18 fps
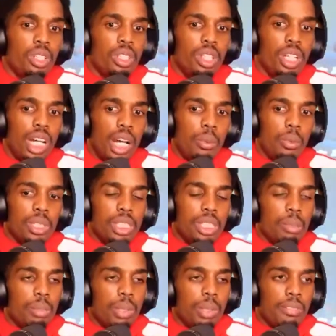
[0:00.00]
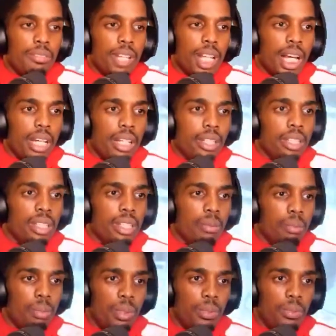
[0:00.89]
I wasn't a big flyer
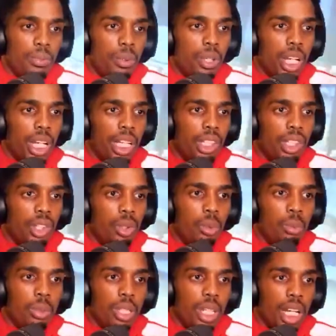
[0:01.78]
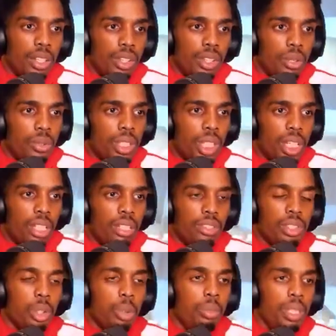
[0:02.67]
before ASU, but after you take
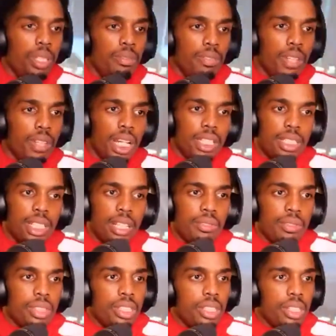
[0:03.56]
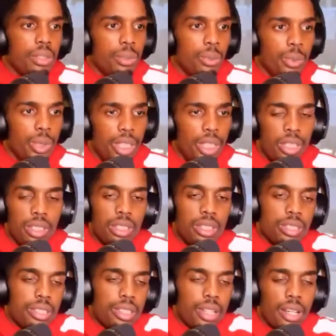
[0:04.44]
so many flights every single week, you're
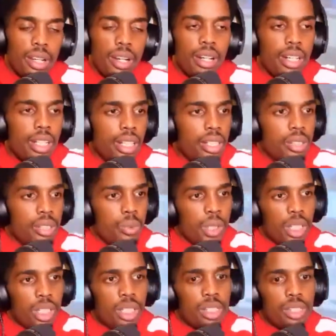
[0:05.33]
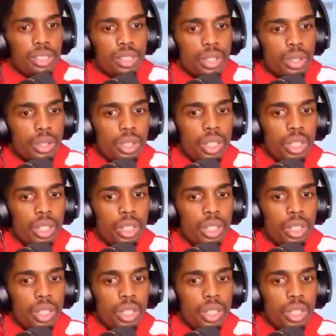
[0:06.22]
just like, all right, it is what it is. So